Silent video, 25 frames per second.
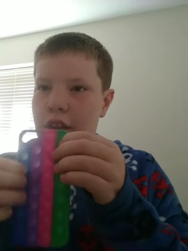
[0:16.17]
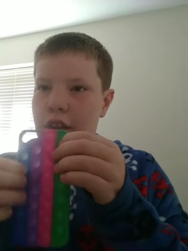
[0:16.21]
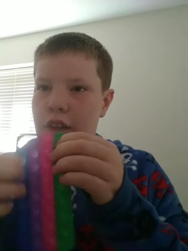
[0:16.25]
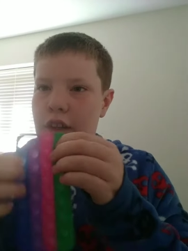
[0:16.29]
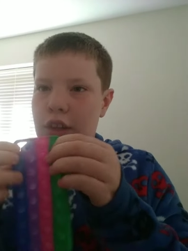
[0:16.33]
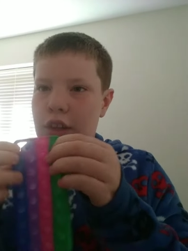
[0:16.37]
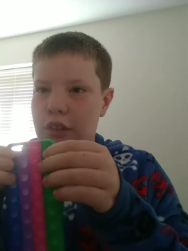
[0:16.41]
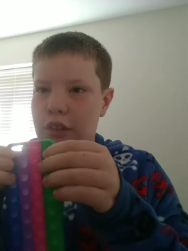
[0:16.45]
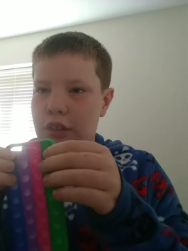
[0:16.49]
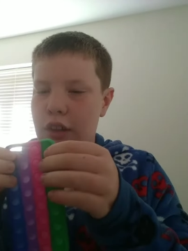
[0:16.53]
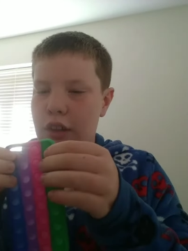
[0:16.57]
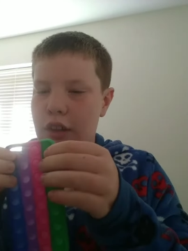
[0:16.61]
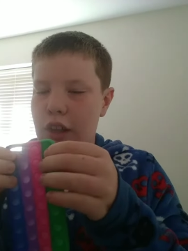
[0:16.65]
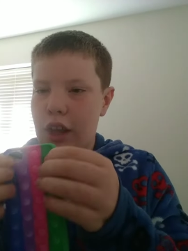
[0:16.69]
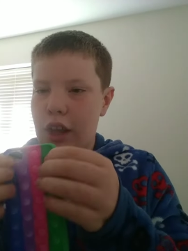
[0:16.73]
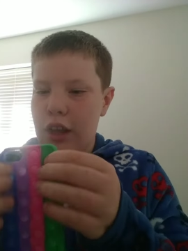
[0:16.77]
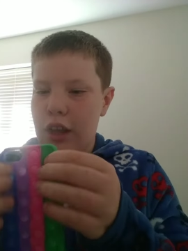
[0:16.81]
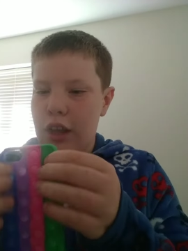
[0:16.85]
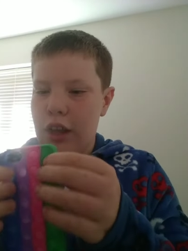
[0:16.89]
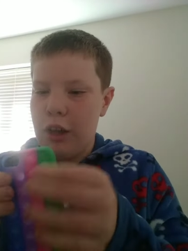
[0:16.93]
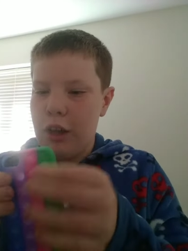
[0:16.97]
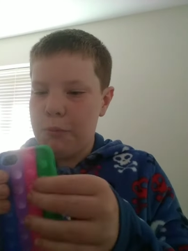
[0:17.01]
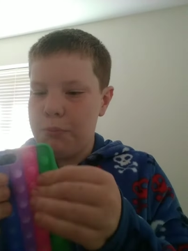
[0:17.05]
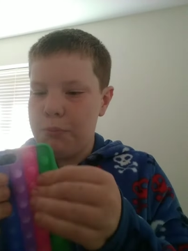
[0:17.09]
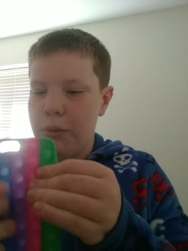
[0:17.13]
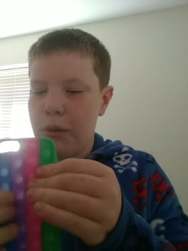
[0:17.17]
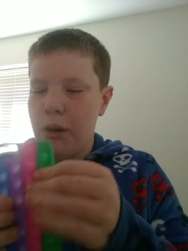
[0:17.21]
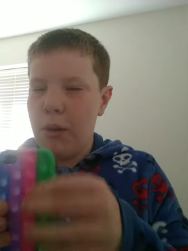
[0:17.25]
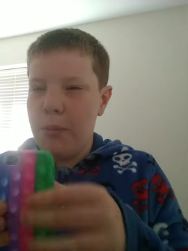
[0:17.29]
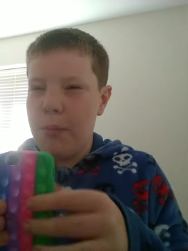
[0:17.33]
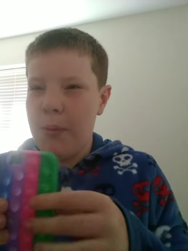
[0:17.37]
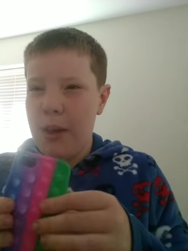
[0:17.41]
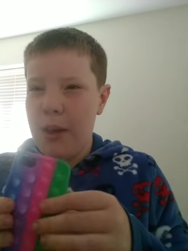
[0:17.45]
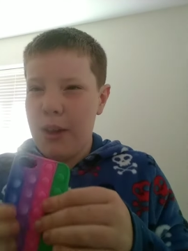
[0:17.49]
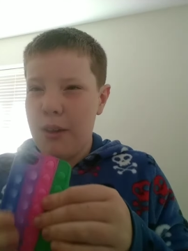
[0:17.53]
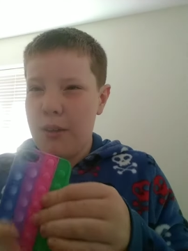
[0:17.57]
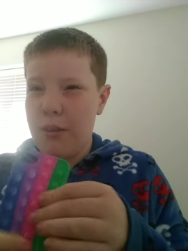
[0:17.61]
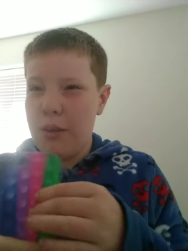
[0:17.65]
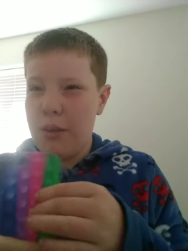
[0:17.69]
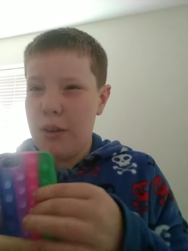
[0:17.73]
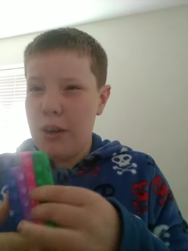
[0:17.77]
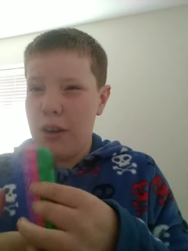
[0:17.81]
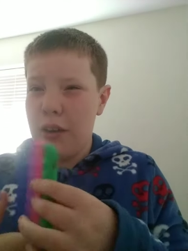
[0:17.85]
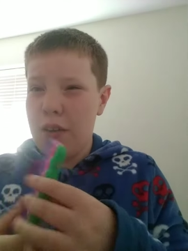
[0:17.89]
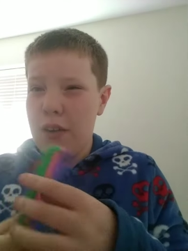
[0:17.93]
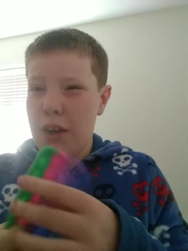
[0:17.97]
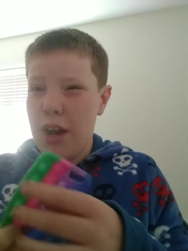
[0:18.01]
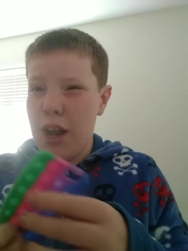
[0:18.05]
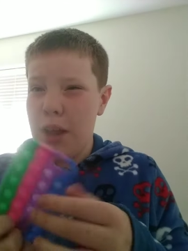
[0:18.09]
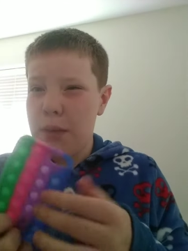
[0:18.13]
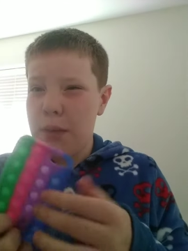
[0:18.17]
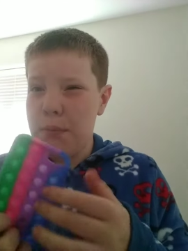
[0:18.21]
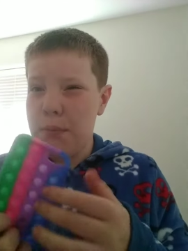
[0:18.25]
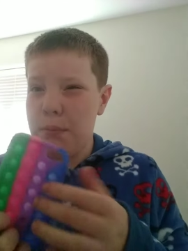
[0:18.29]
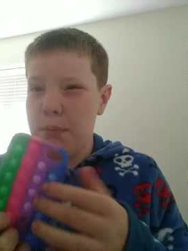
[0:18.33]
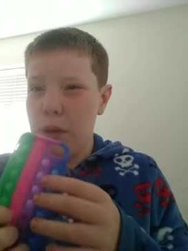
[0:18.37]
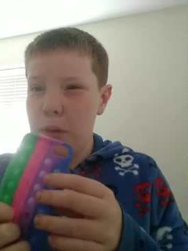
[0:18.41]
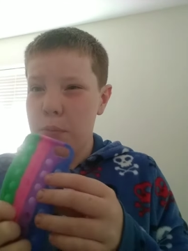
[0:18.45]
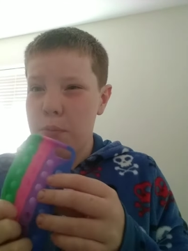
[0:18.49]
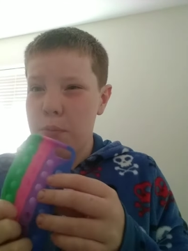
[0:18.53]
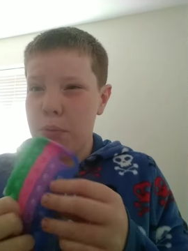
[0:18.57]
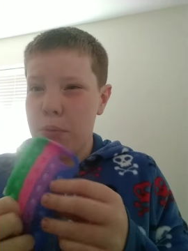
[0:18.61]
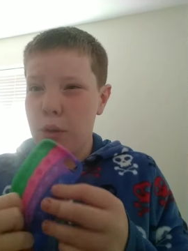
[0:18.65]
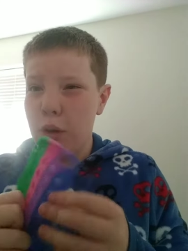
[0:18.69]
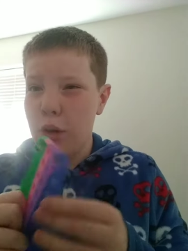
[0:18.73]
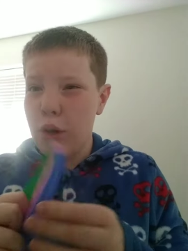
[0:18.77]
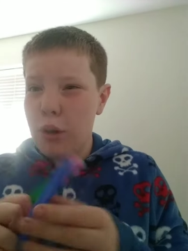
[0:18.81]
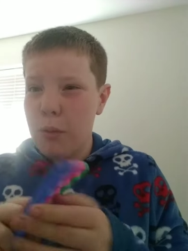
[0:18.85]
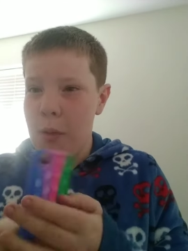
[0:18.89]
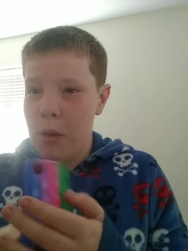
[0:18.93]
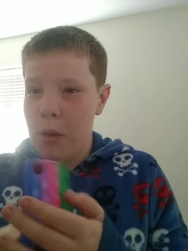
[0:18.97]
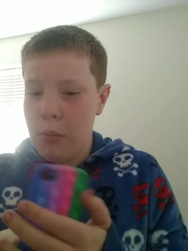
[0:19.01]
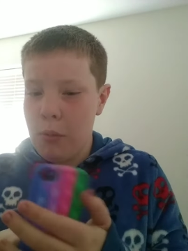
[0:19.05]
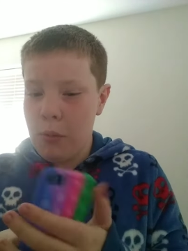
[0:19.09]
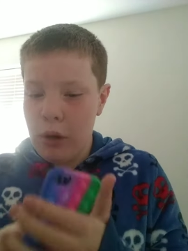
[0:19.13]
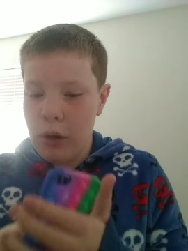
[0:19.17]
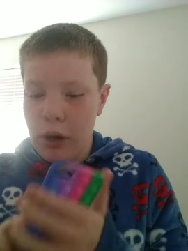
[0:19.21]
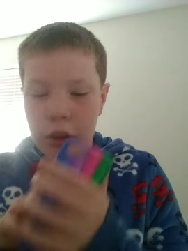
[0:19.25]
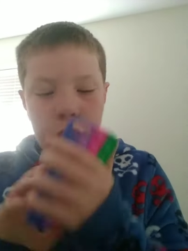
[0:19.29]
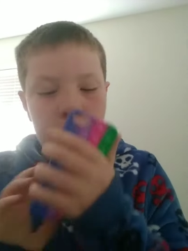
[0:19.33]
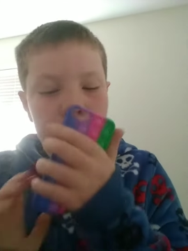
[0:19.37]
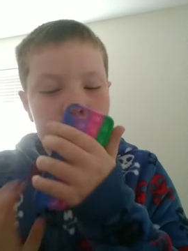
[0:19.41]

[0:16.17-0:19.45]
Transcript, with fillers: Like a pocket, a rainbow it one.